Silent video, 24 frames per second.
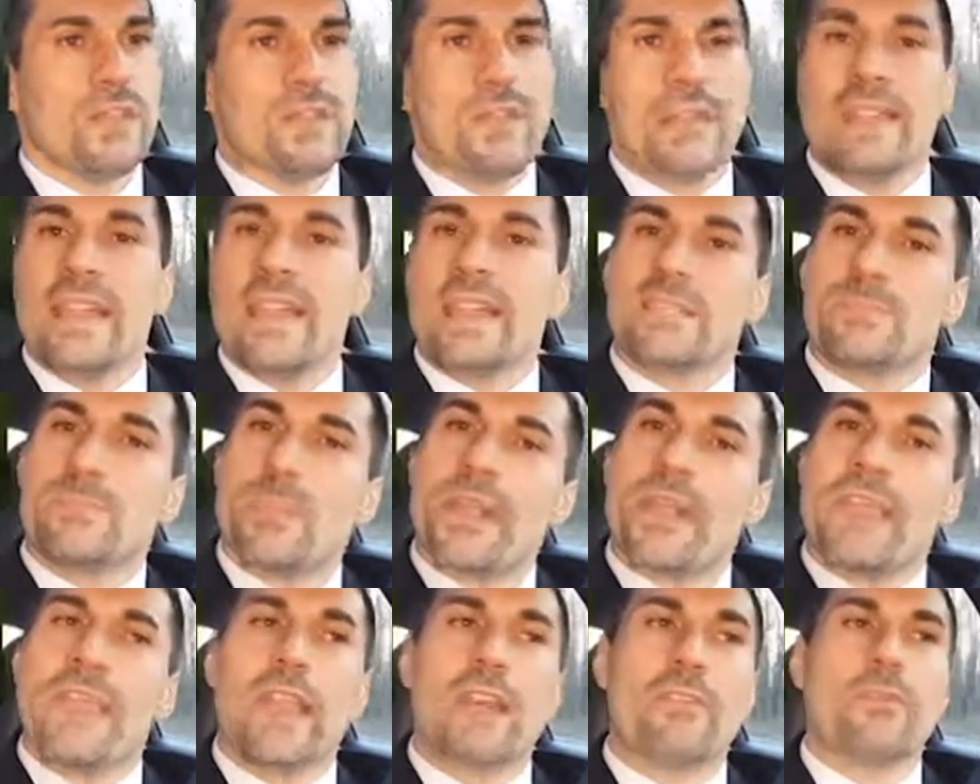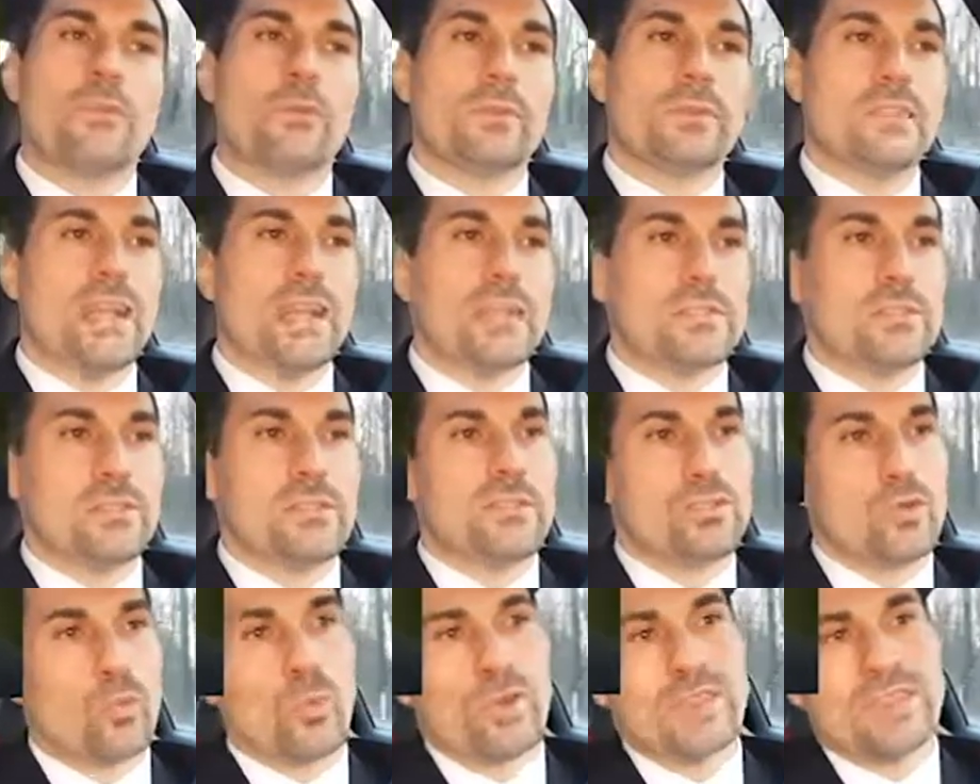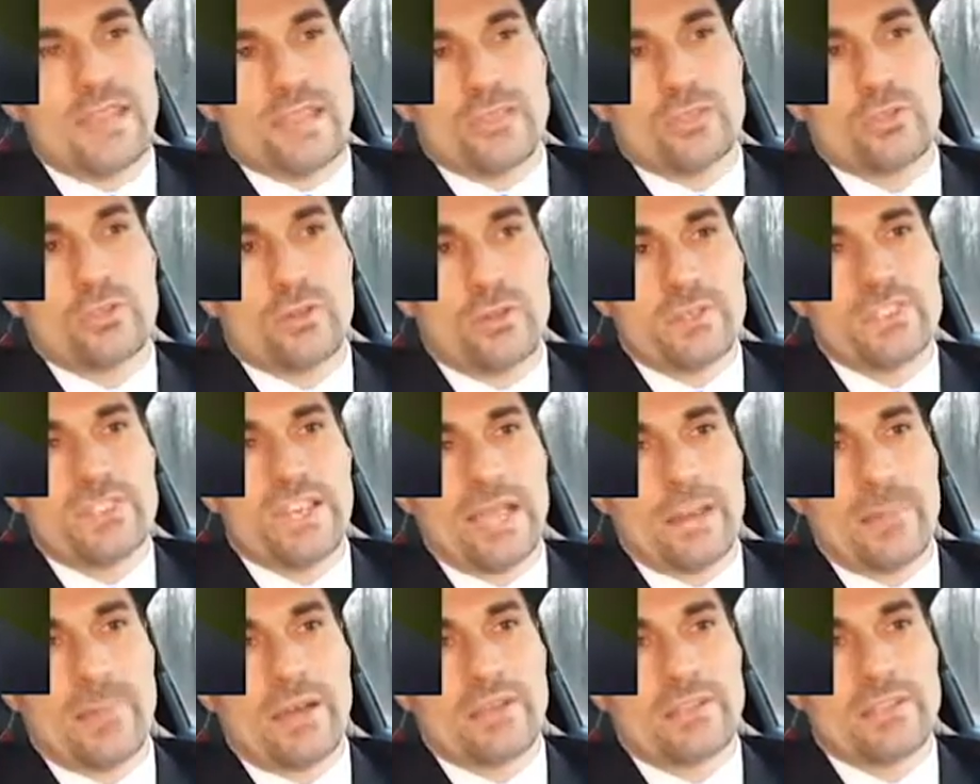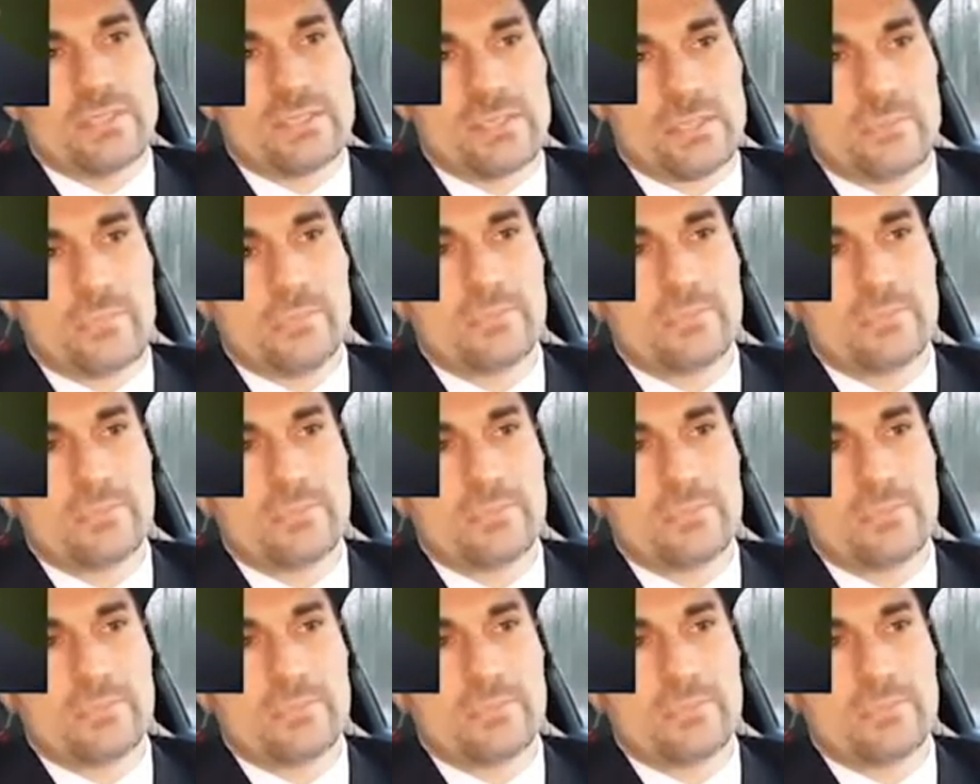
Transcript: Next, pay careful attention to what they say about this.